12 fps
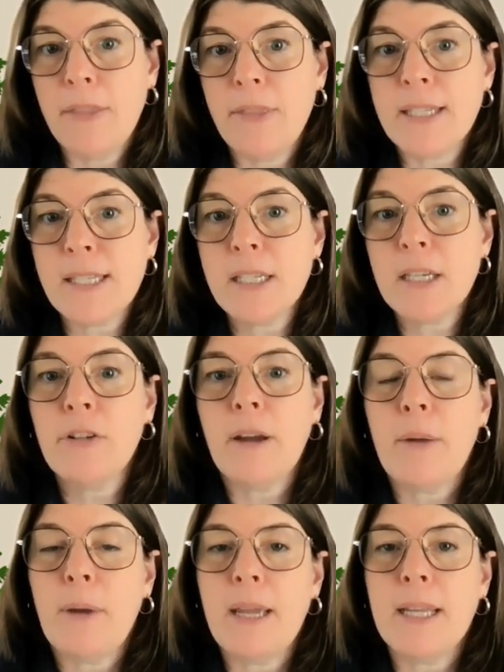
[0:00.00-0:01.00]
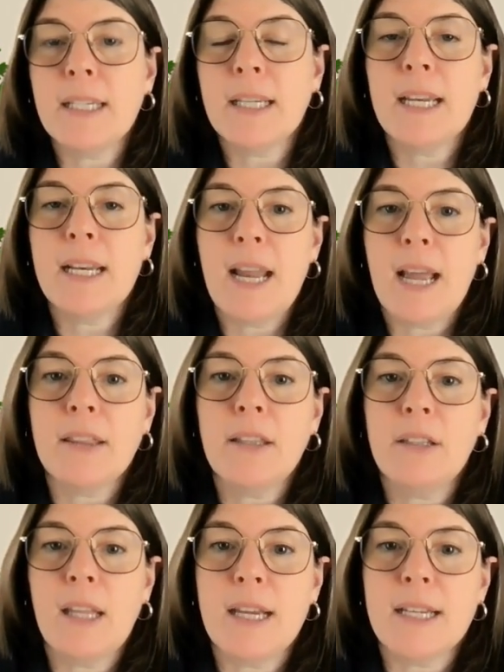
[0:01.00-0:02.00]
This is a great way to connect
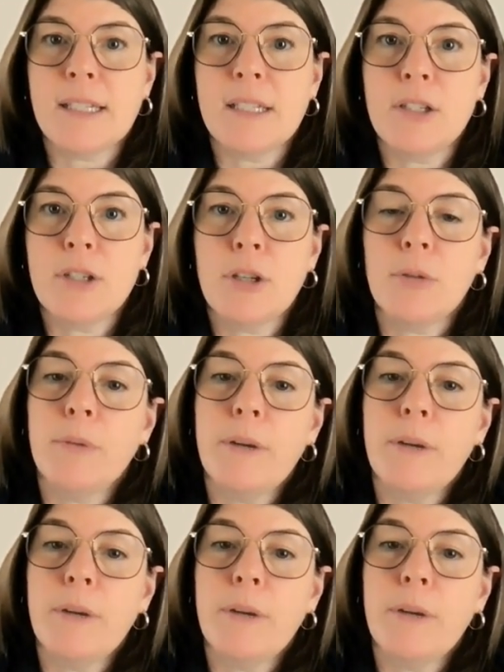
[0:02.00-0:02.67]
the lesson to the